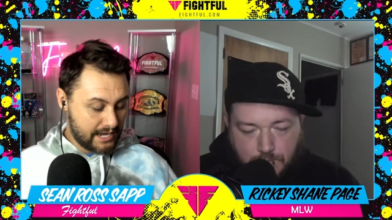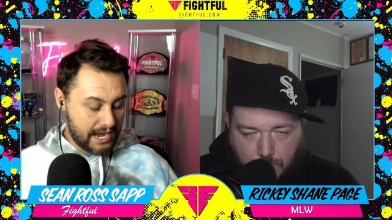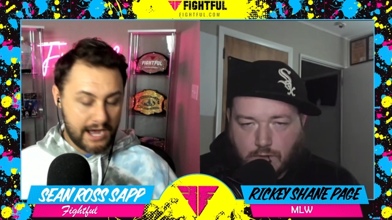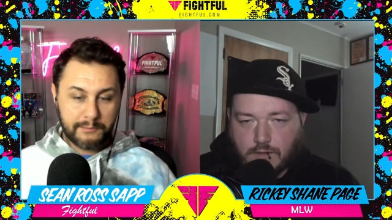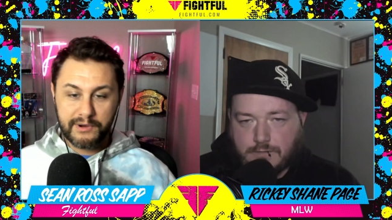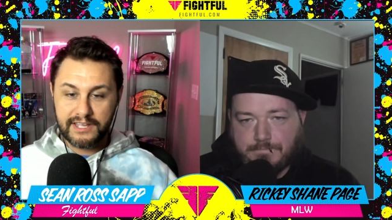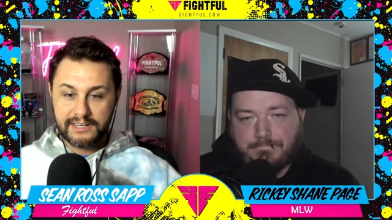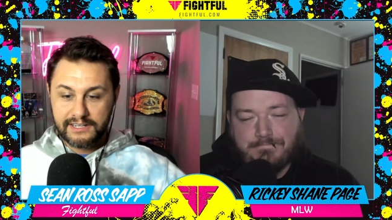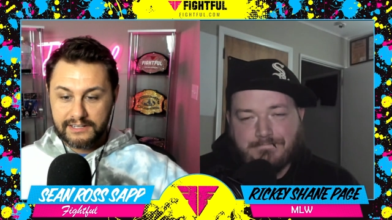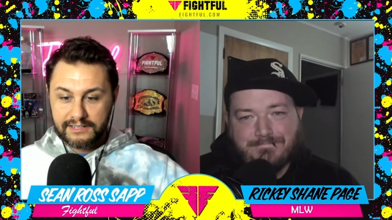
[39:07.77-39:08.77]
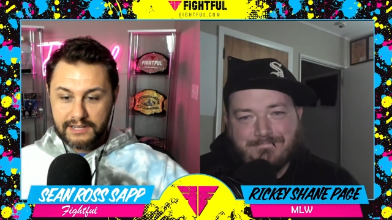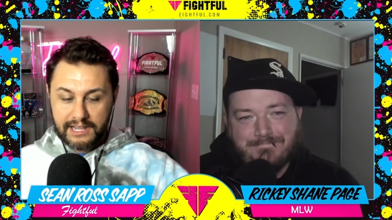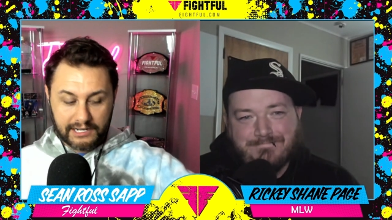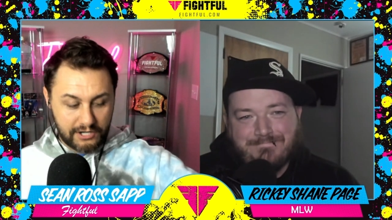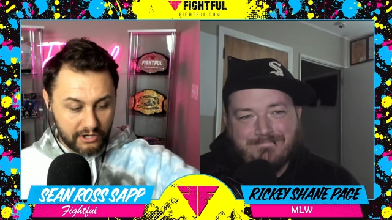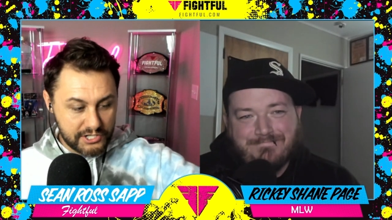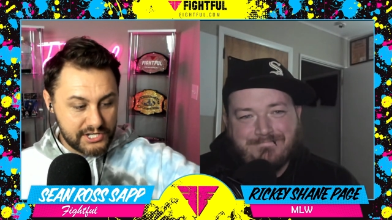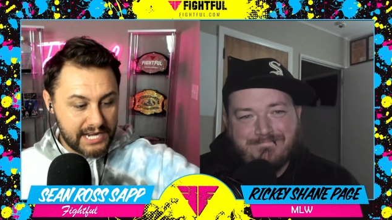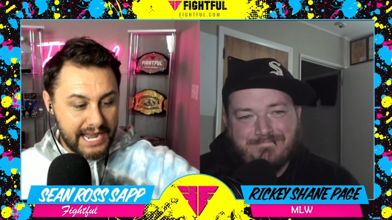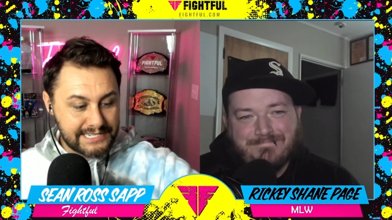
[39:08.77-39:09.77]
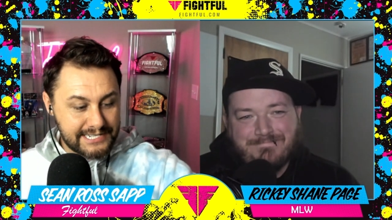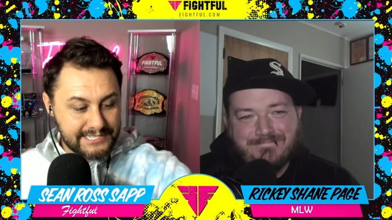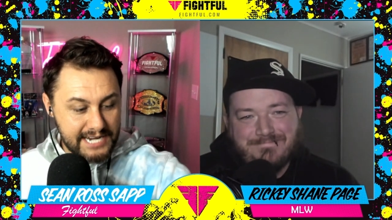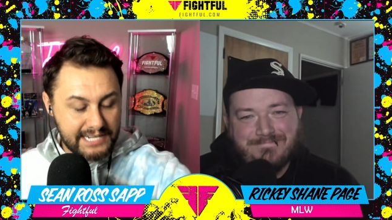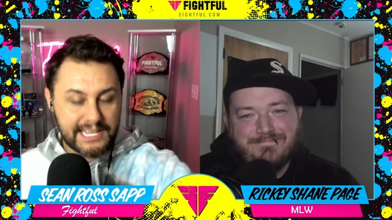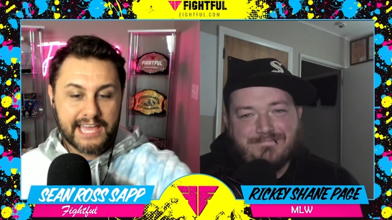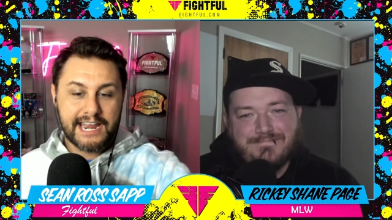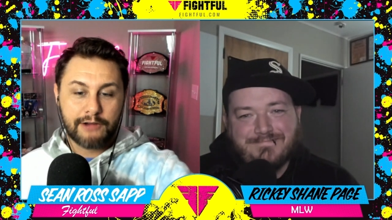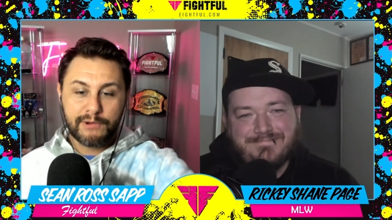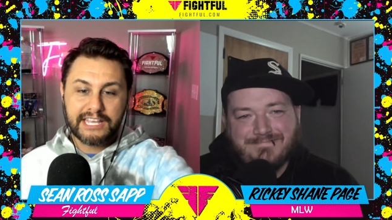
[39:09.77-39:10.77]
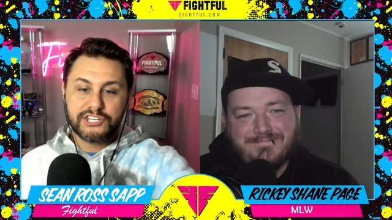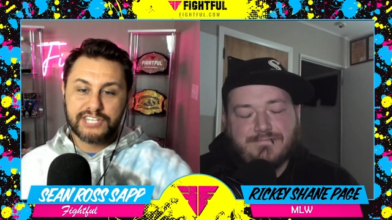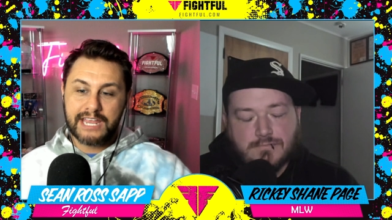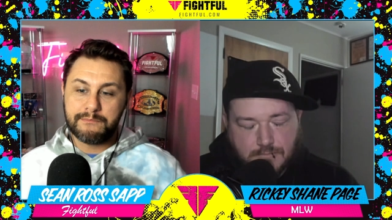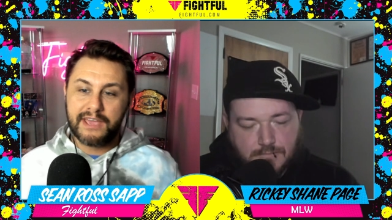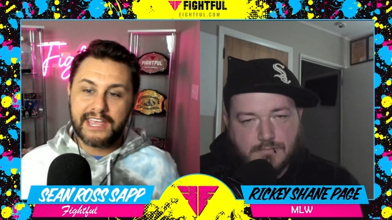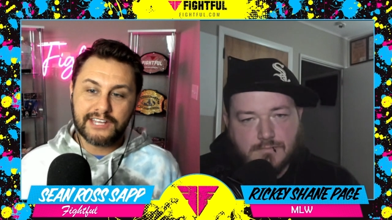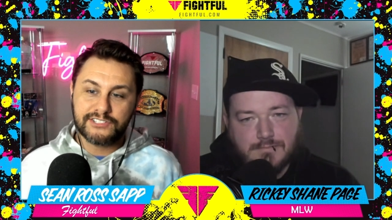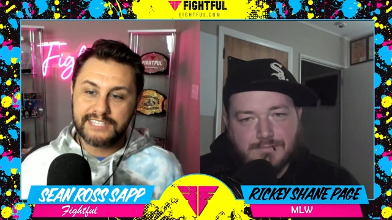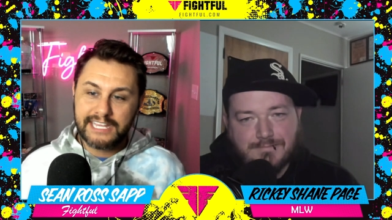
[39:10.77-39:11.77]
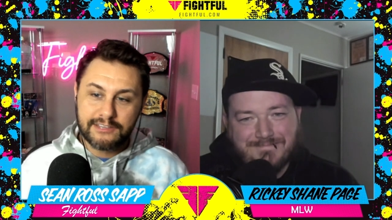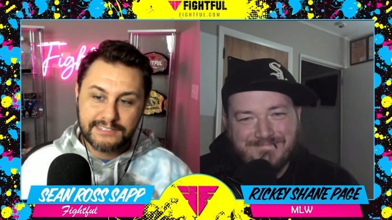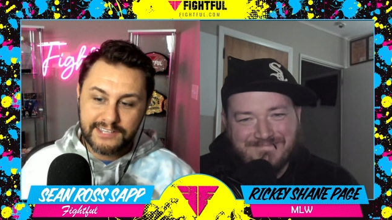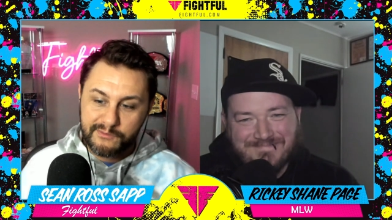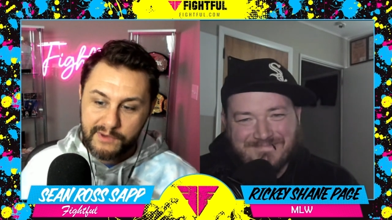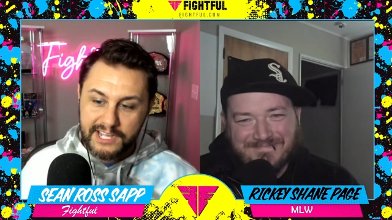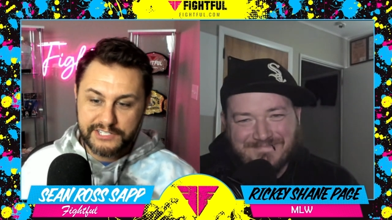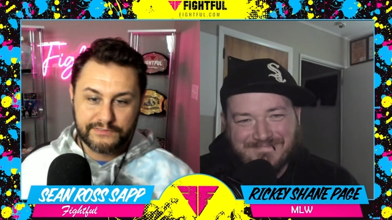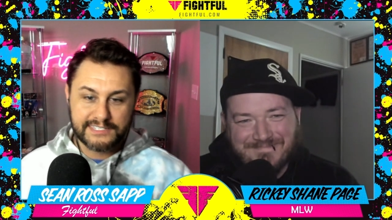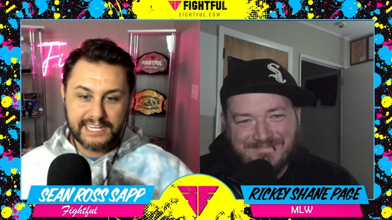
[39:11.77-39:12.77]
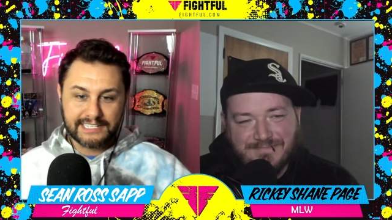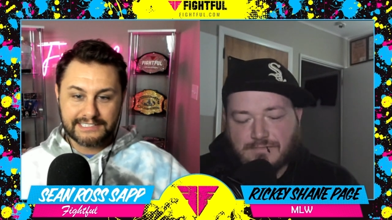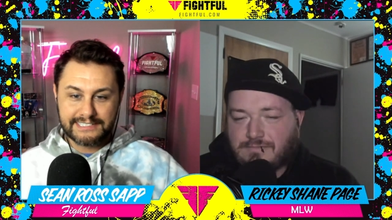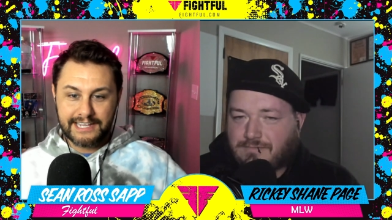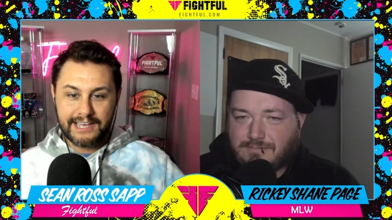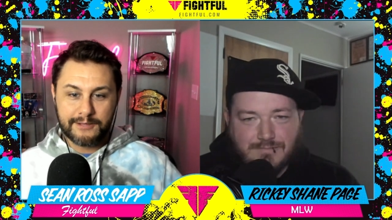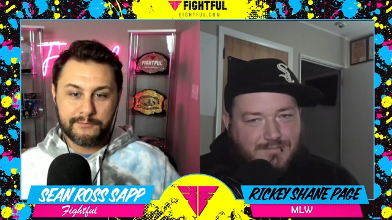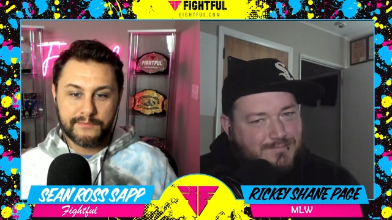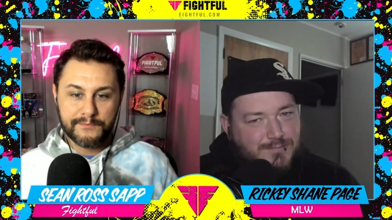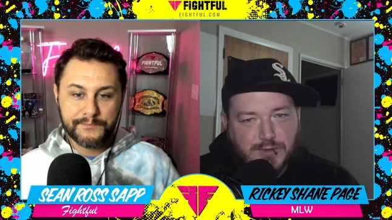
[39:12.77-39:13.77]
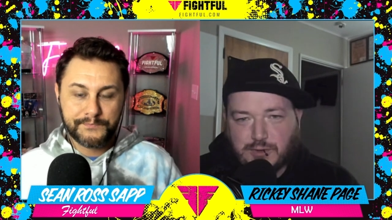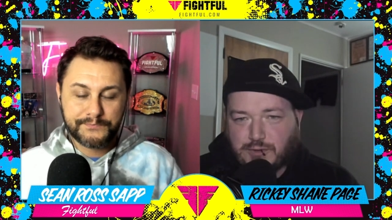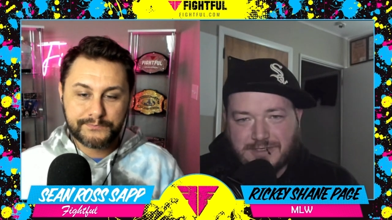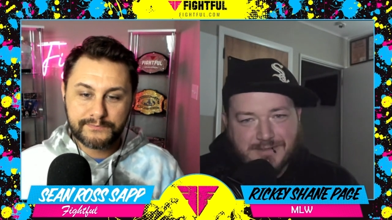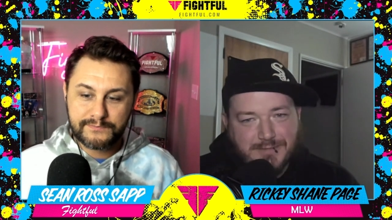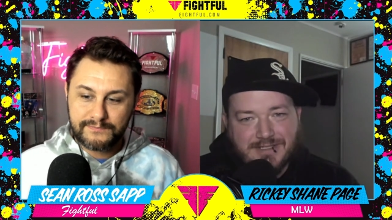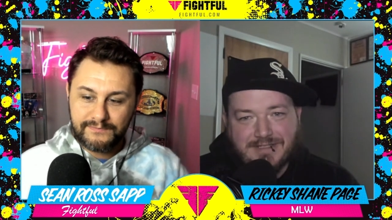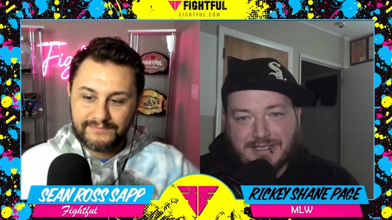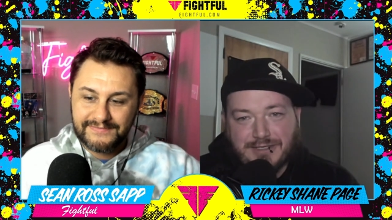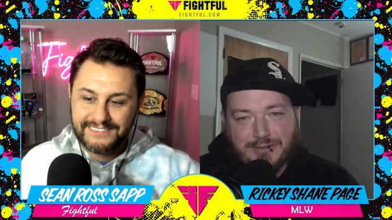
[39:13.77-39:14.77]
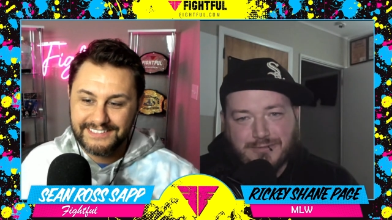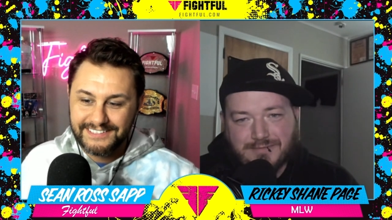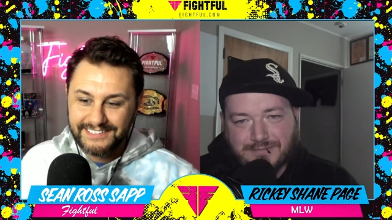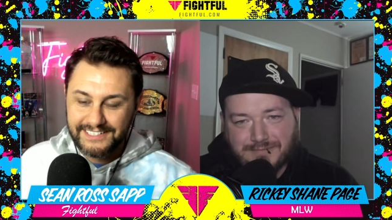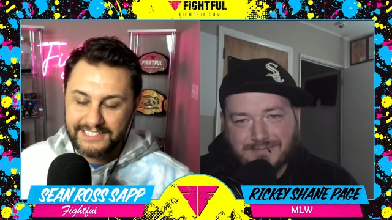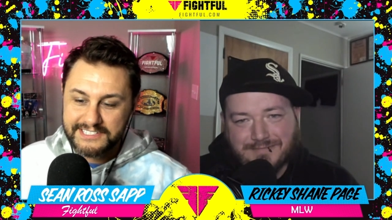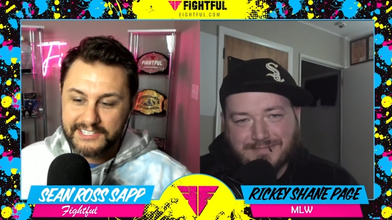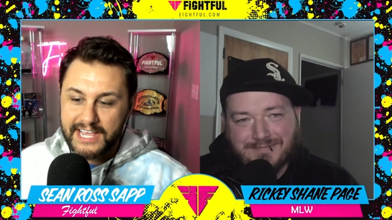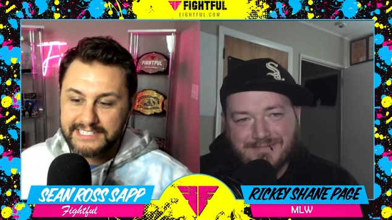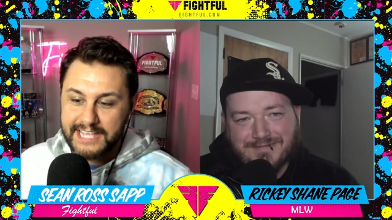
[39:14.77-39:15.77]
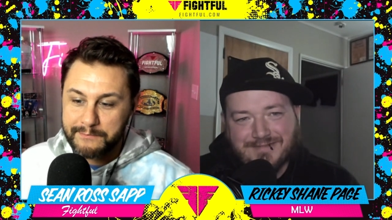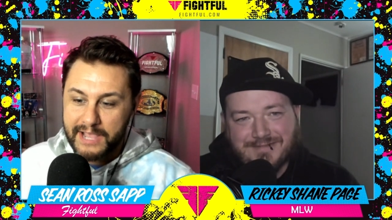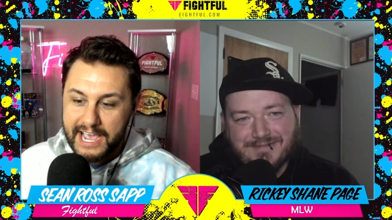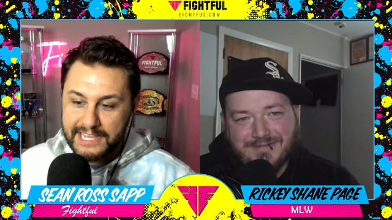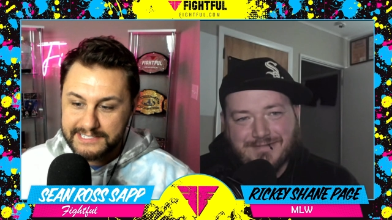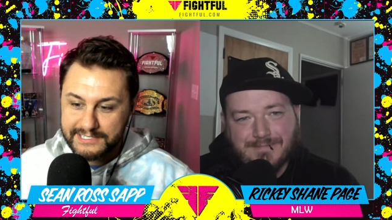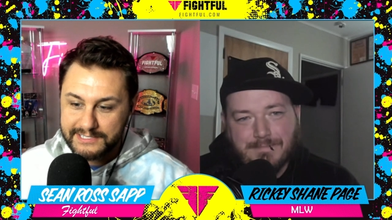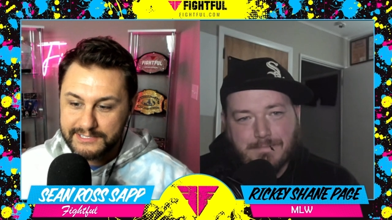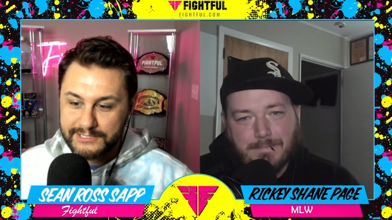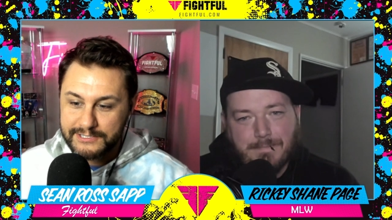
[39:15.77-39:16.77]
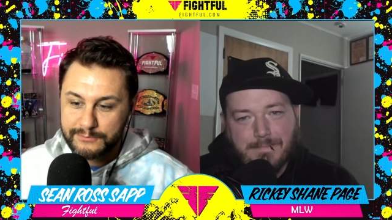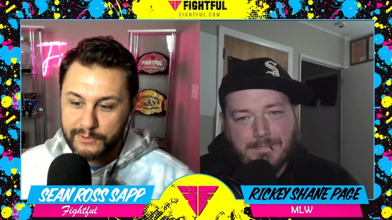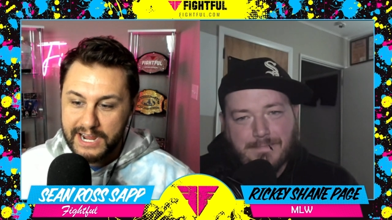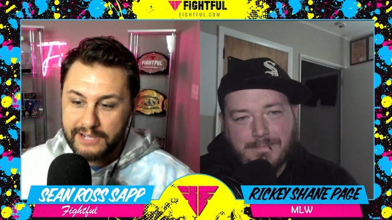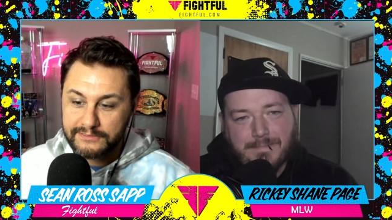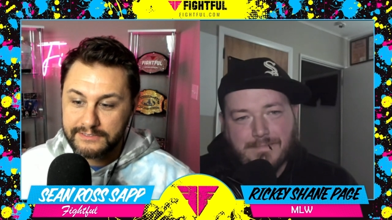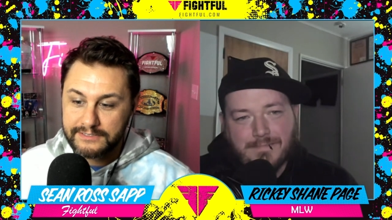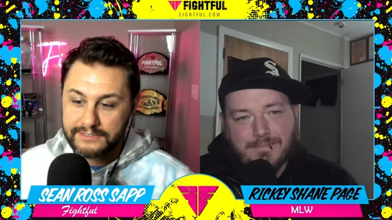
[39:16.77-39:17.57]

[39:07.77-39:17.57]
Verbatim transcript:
Speaker 1: uh, but encourage you guys to check that out. Rickey Shane Page, thank you so much for taking the time.
Speaker 2: No worries, man. Thank you.
Speaker 1: Until next time, guys. We're out.